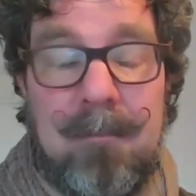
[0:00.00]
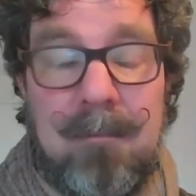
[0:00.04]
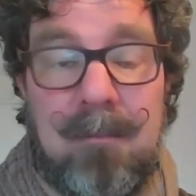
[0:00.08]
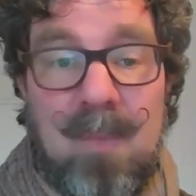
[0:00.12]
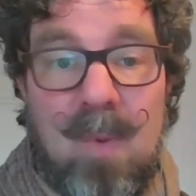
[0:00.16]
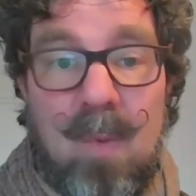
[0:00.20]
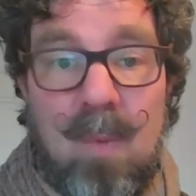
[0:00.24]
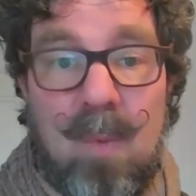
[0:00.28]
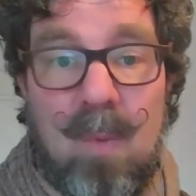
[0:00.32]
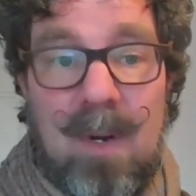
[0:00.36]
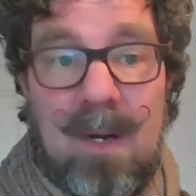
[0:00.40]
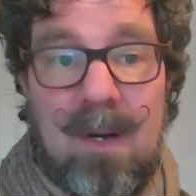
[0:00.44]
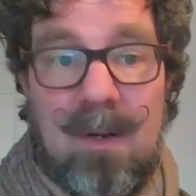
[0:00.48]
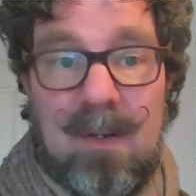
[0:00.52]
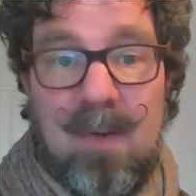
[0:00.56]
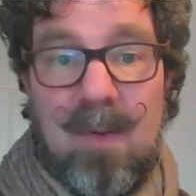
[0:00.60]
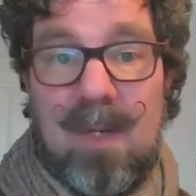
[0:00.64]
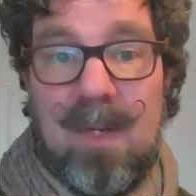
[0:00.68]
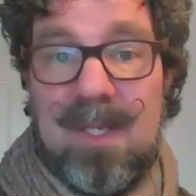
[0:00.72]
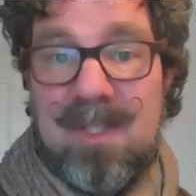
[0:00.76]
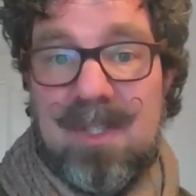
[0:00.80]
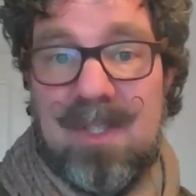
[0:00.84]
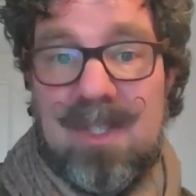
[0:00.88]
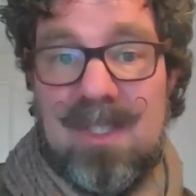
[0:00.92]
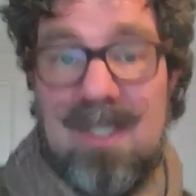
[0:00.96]
where
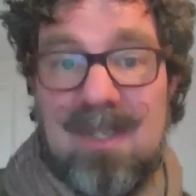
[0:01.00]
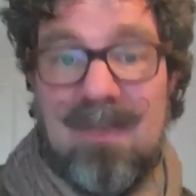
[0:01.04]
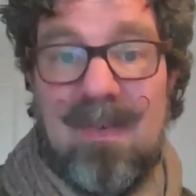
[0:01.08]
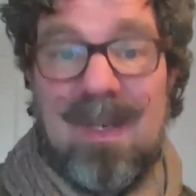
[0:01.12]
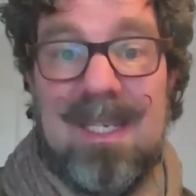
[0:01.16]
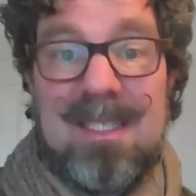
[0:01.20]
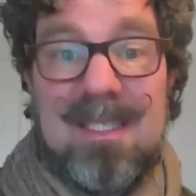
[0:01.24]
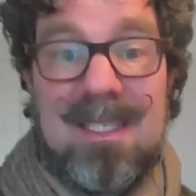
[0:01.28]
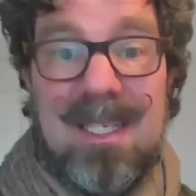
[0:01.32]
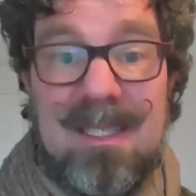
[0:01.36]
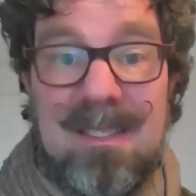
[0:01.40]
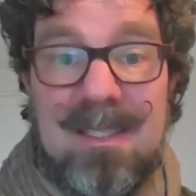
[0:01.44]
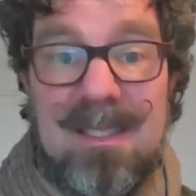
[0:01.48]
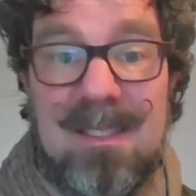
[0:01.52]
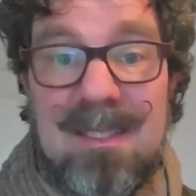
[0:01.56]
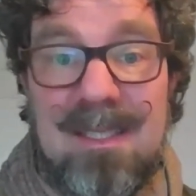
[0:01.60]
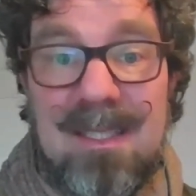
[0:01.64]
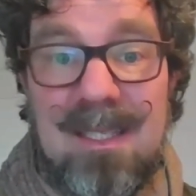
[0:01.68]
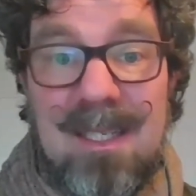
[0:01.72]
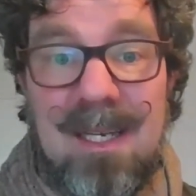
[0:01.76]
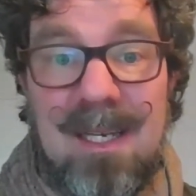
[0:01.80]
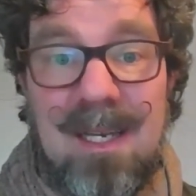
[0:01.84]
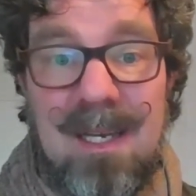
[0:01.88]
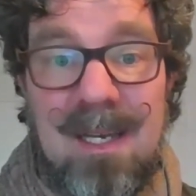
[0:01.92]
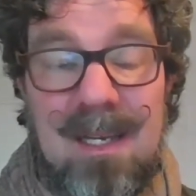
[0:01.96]
questions of
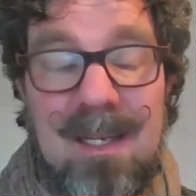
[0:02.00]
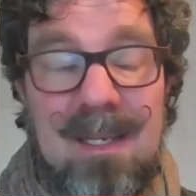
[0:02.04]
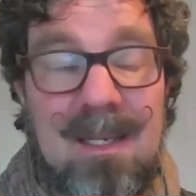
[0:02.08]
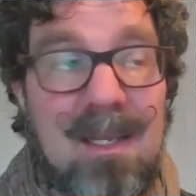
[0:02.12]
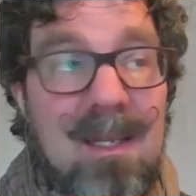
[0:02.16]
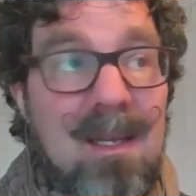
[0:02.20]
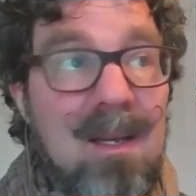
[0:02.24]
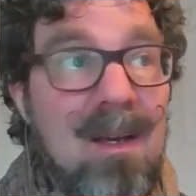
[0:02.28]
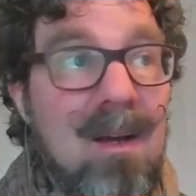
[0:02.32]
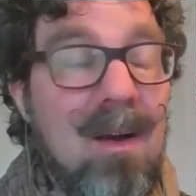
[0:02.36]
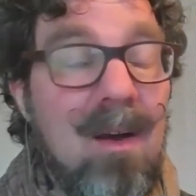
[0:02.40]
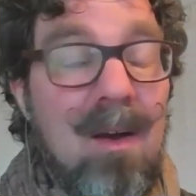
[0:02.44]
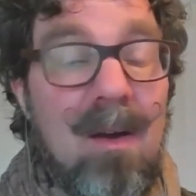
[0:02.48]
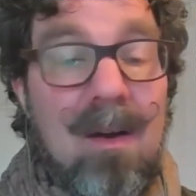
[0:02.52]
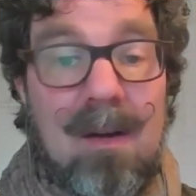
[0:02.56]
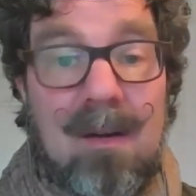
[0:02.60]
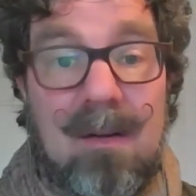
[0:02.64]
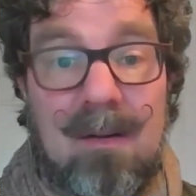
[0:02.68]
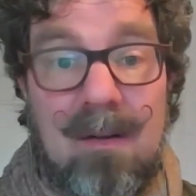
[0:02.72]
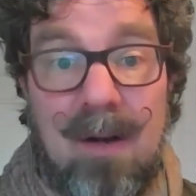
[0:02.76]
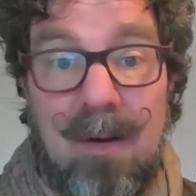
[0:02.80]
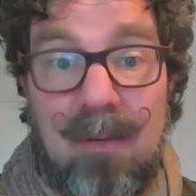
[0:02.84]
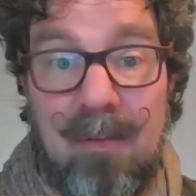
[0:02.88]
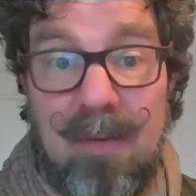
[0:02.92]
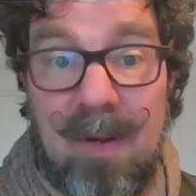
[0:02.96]
identity
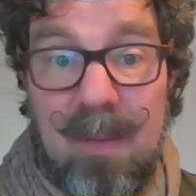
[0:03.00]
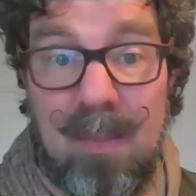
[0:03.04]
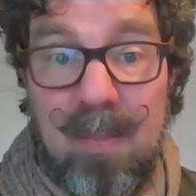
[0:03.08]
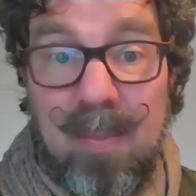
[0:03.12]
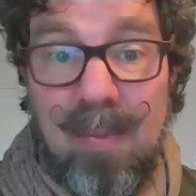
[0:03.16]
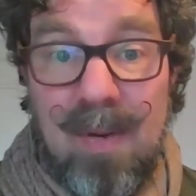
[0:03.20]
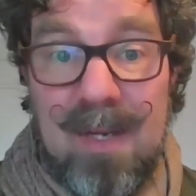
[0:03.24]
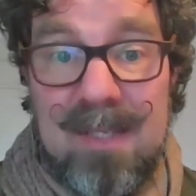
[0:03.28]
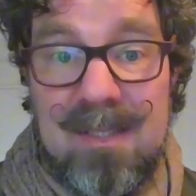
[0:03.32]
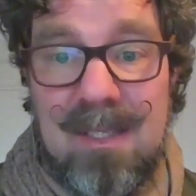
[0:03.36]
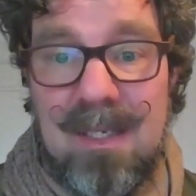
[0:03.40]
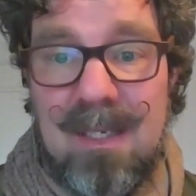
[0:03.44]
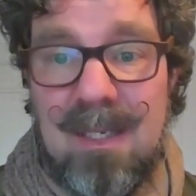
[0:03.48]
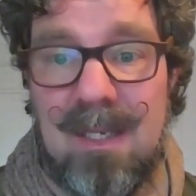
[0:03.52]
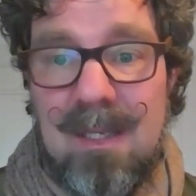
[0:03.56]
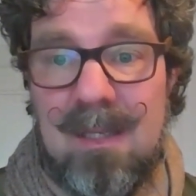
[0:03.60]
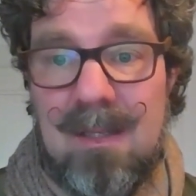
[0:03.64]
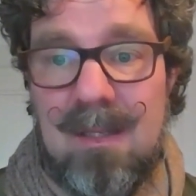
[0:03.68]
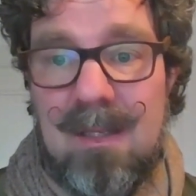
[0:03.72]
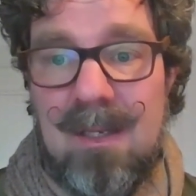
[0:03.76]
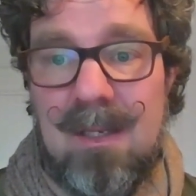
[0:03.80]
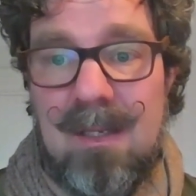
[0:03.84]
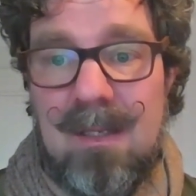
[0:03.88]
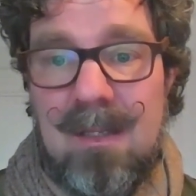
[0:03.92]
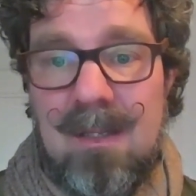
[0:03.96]
are very present
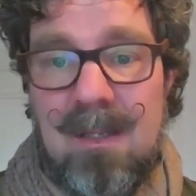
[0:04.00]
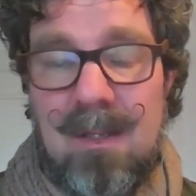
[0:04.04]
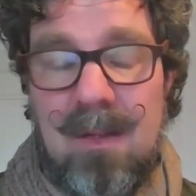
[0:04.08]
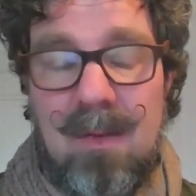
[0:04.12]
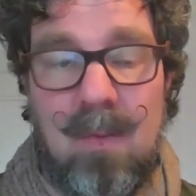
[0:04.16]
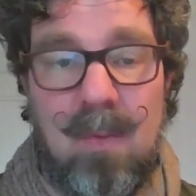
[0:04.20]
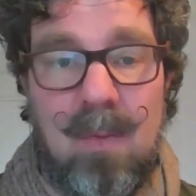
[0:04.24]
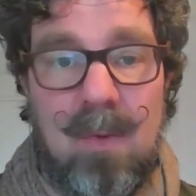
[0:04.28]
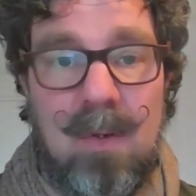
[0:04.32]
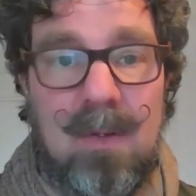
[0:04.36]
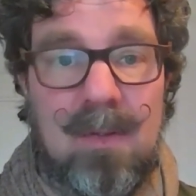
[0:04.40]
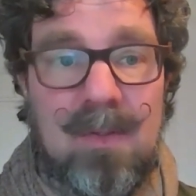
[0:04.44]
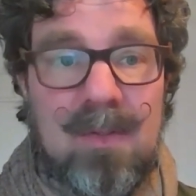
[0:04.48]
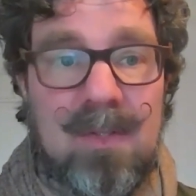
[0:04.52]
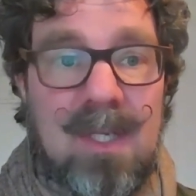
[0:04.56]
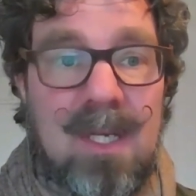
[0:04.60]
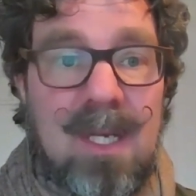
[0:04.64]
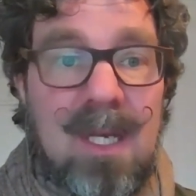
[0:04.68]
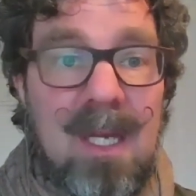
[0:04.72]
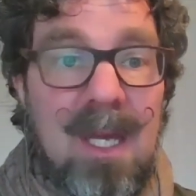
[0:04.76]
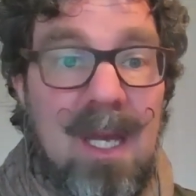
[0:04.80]
in the world.